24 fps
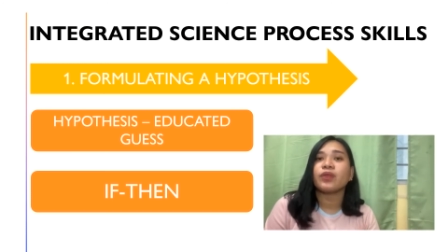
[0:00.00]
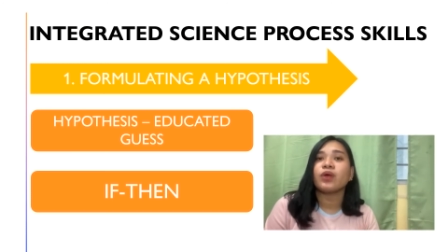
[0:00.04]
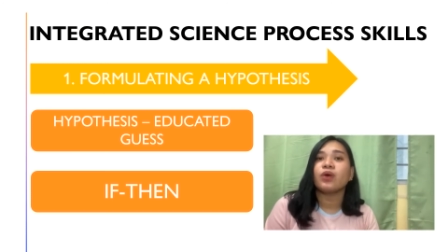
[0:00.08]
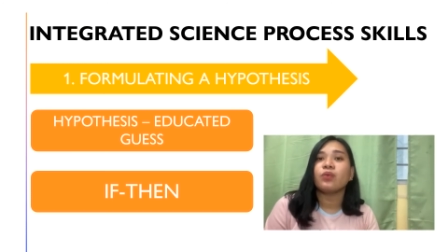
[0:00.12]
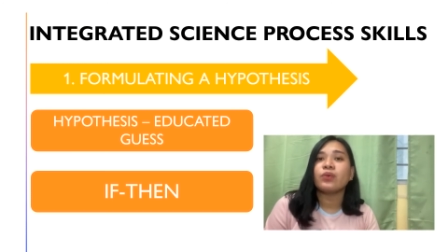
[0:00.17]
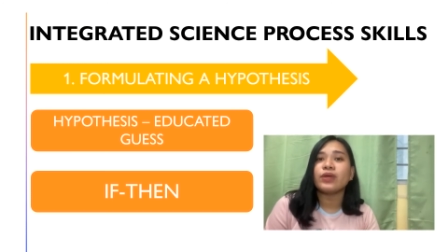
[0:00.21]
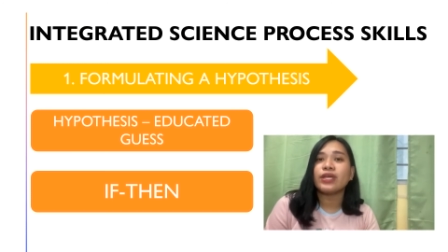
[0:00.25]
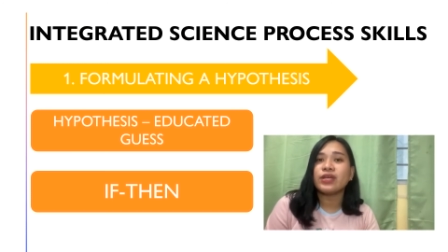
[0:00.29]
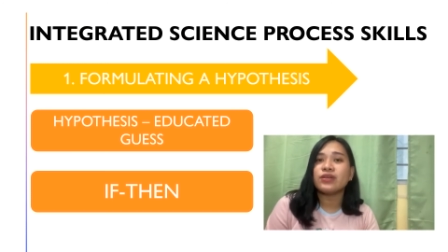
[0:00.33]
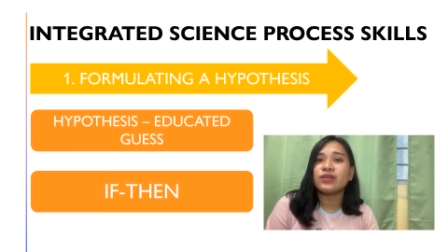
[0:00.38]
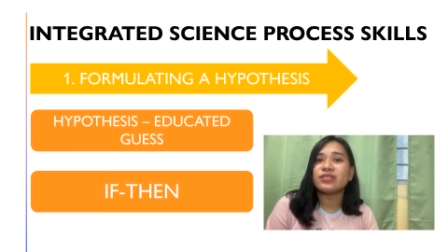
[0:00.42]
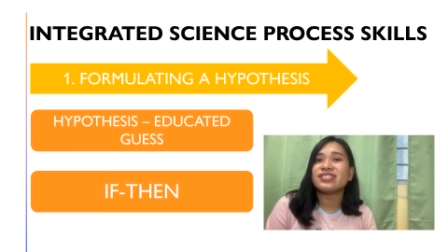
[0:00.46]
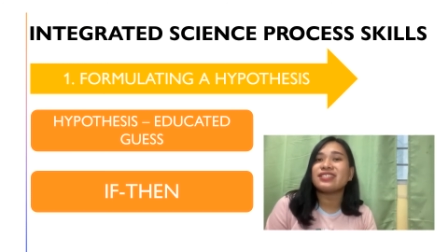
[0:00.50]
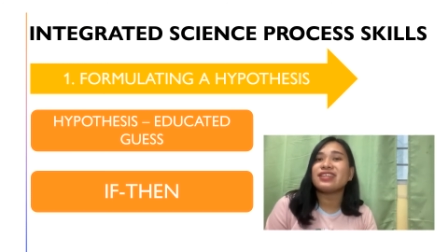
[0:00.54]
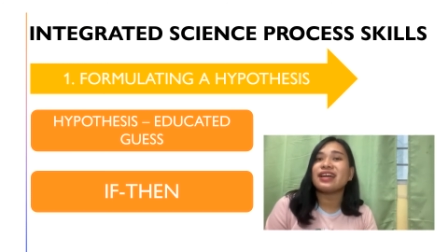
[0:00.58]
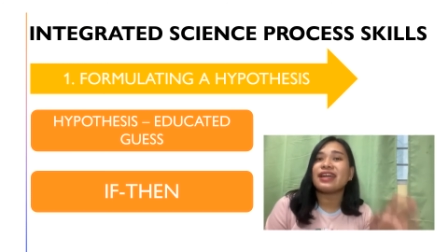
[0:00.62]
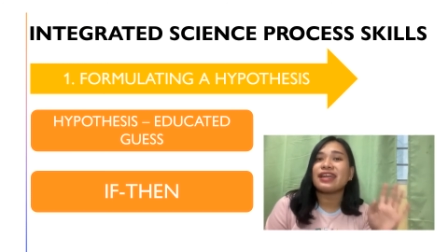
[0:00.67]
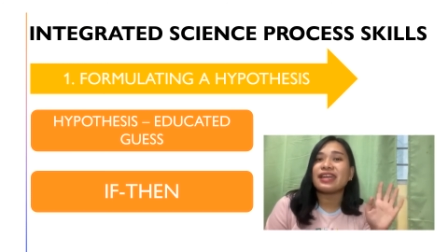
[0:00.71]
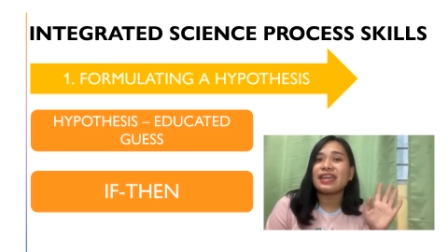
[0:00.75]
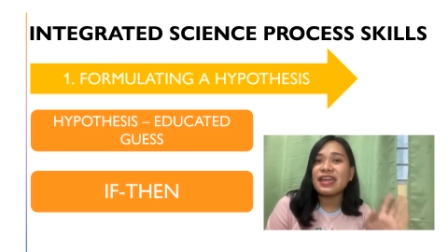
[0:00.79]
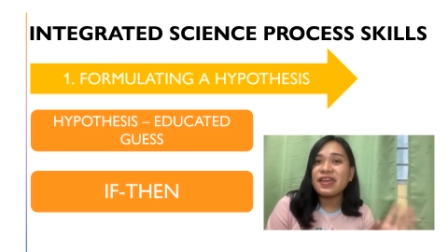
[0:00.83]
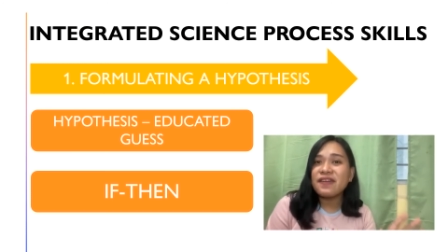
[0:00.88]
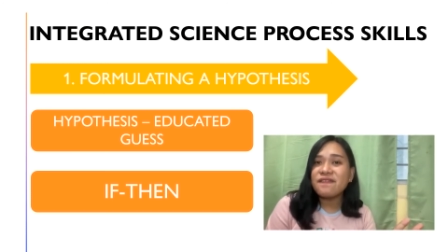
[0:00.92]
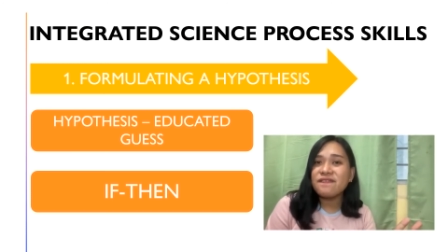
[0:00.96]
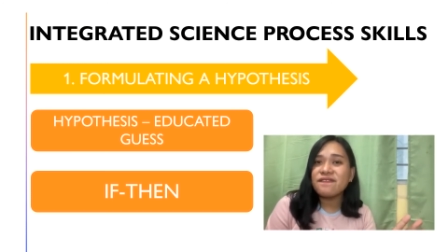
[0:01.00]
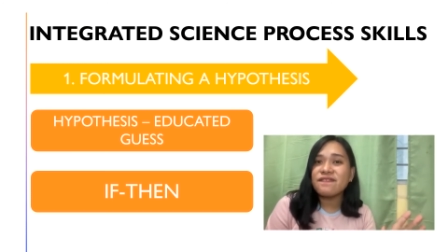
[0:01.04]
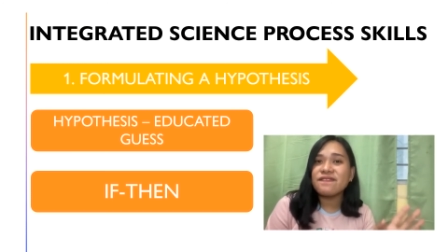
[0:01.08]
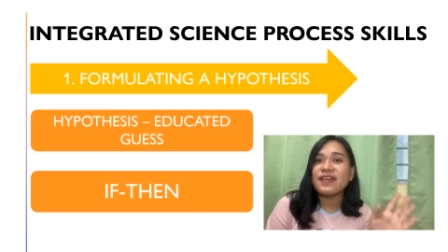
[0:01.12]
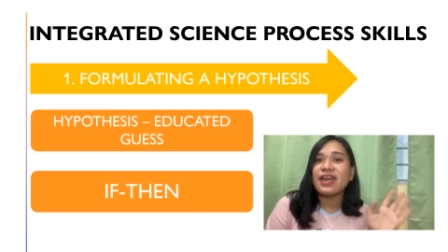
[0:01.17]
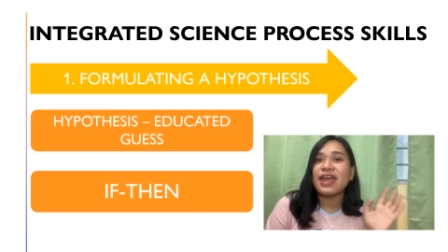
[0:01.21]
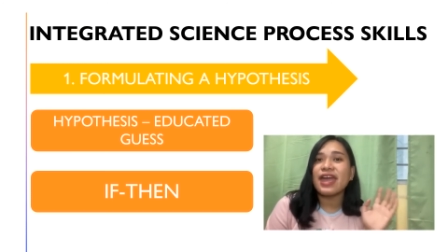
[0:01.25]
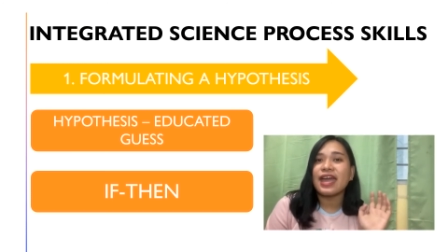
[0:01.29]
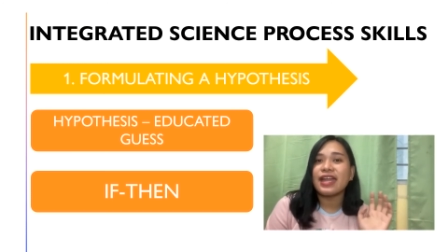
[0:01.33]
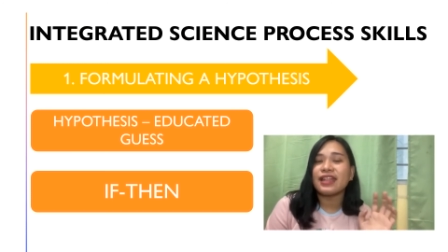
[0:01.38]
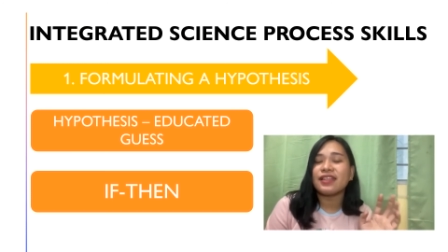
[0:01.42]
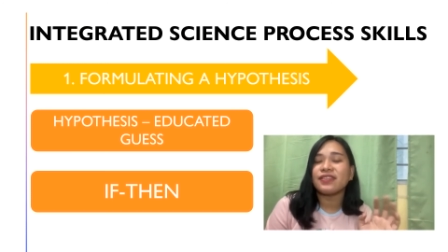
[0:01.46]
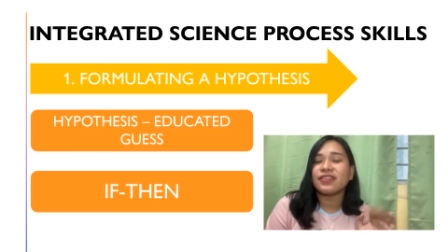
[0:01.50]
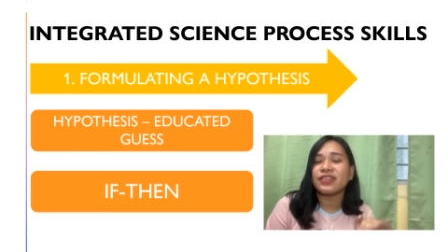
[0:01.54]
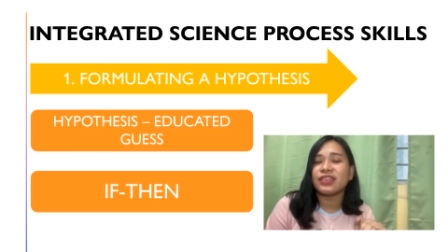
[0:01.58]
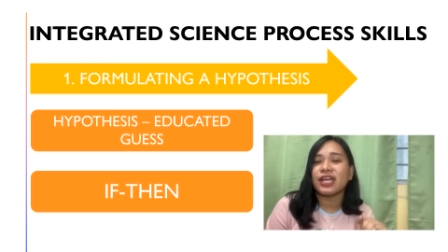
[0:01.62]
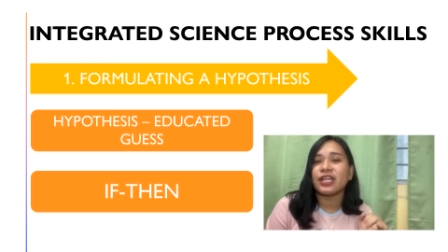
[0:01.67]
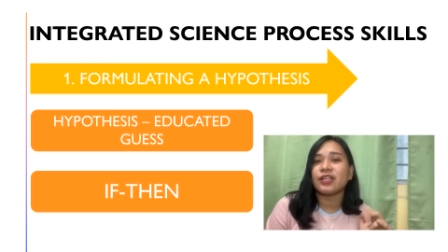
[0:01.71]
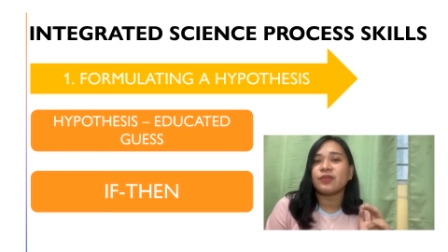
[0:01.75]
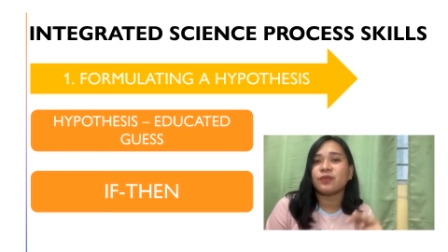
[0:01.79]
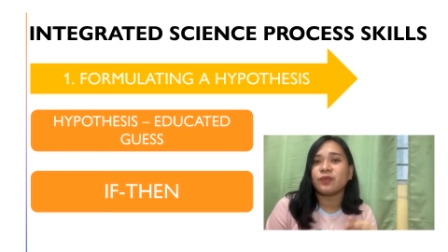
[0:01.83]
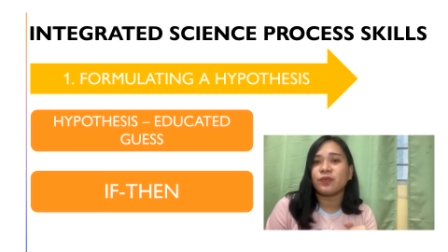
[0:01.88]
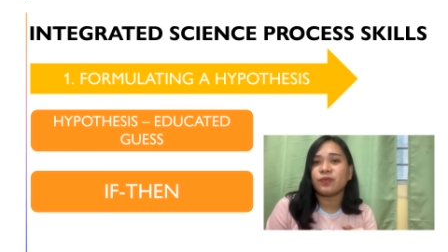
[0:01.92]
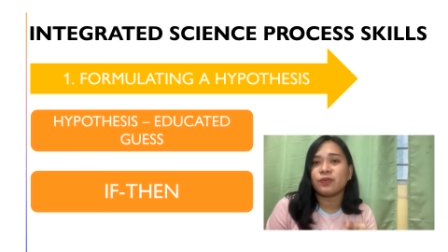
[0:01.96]
We use the if and
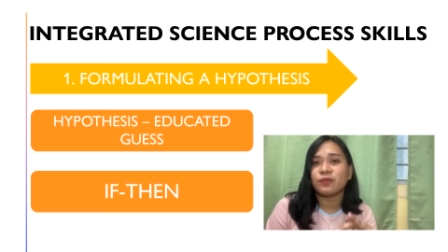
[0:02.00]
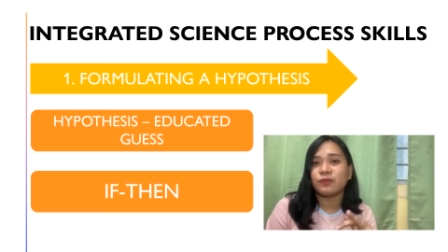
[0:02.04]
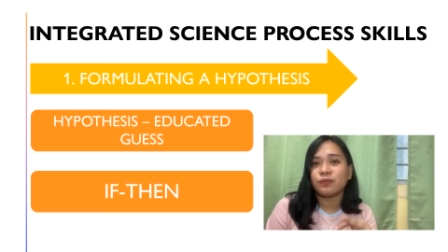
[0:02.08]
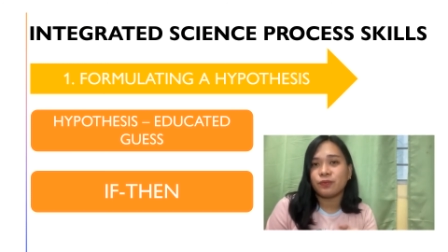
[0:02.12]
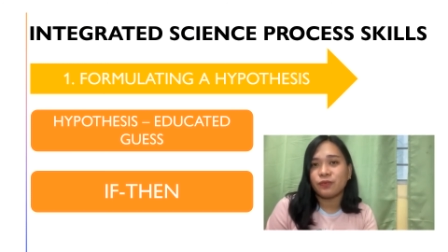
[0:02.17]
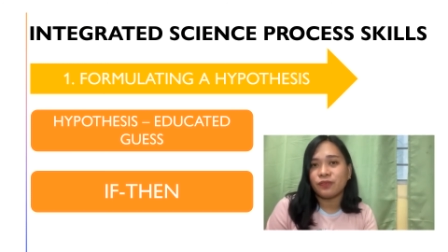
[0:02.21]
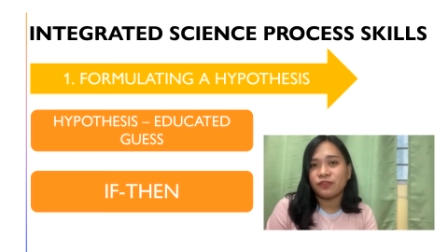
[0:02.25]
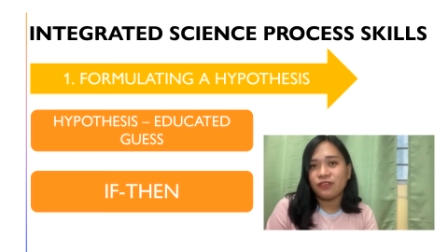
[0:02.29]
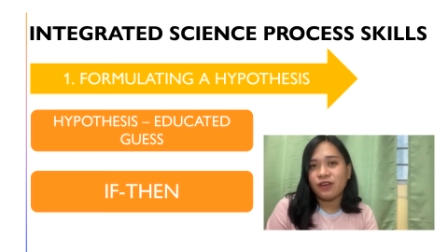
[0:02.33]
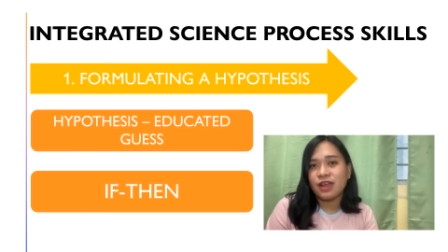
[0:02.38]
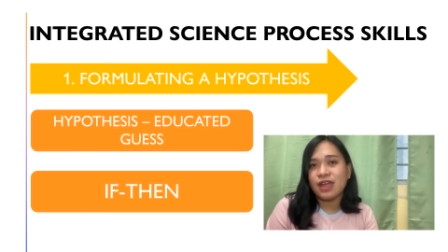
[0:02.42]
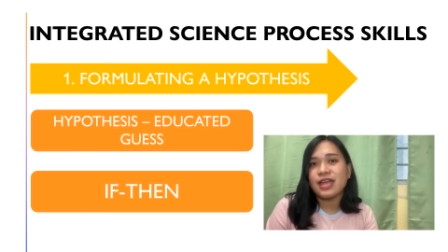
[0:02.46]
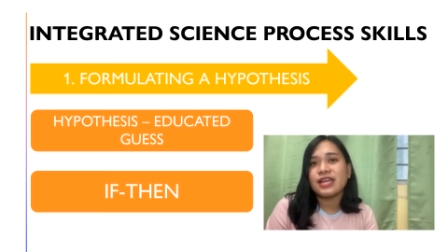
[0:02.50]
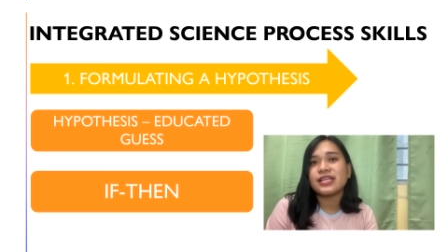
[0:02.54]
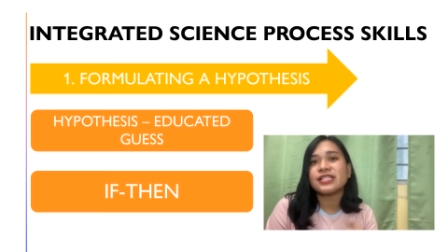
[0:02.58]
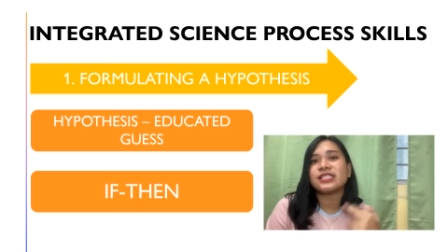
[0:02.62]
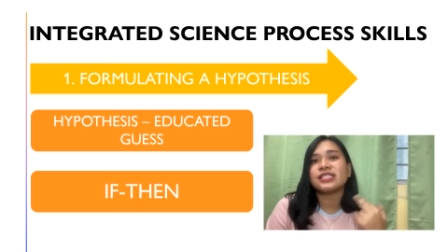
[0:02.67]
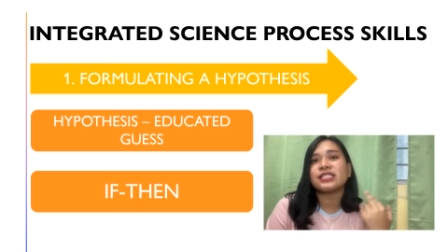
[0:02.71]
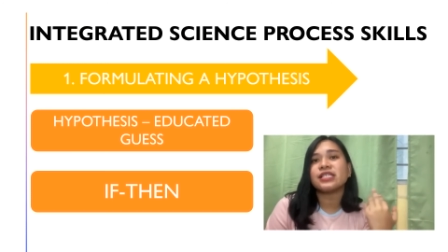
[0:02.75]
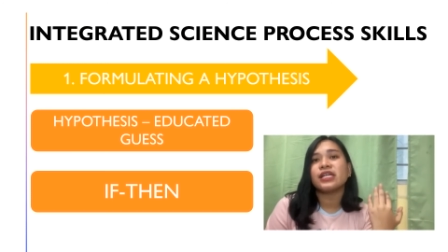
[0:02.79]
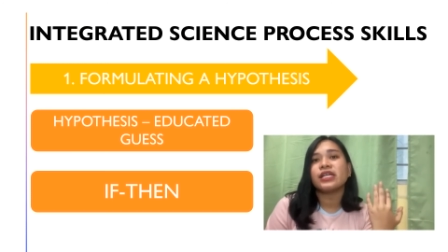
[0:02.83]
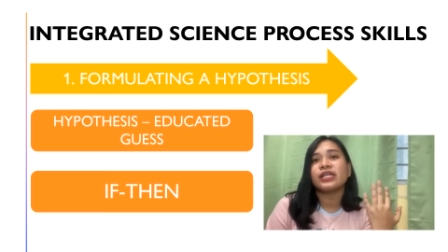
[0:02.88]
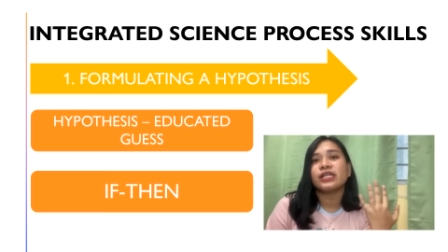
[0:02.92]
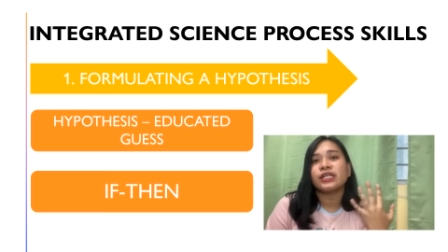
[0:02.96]
then phrase